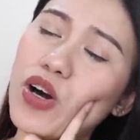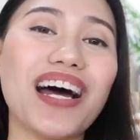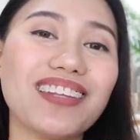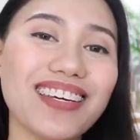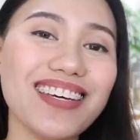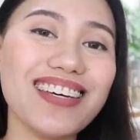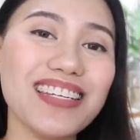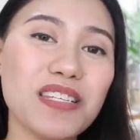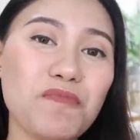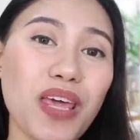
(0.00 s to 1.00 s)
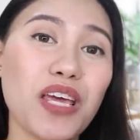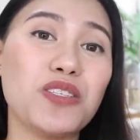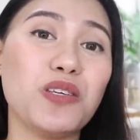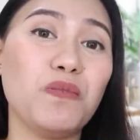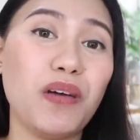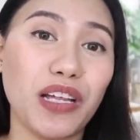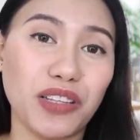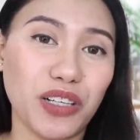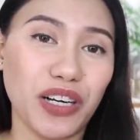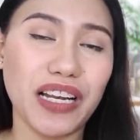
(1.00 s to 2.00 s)
Practice makes you
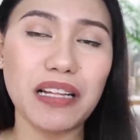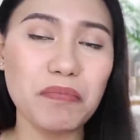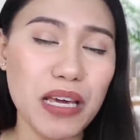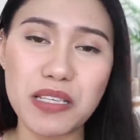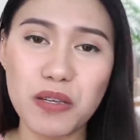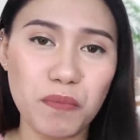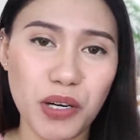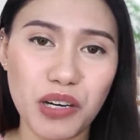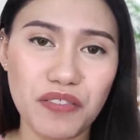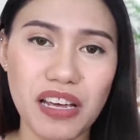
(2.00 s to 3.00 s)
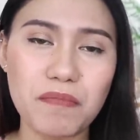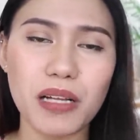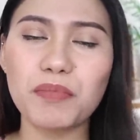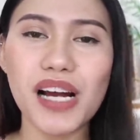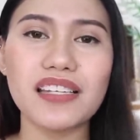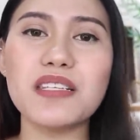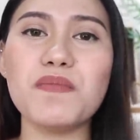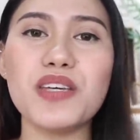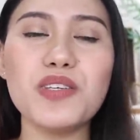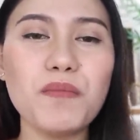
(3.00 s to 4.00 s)
better. Not makes you perfect. But practice
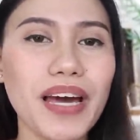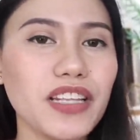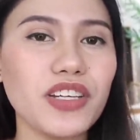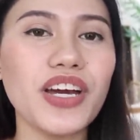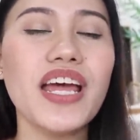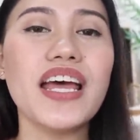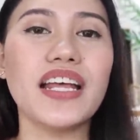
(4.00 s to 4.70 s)
makes you better.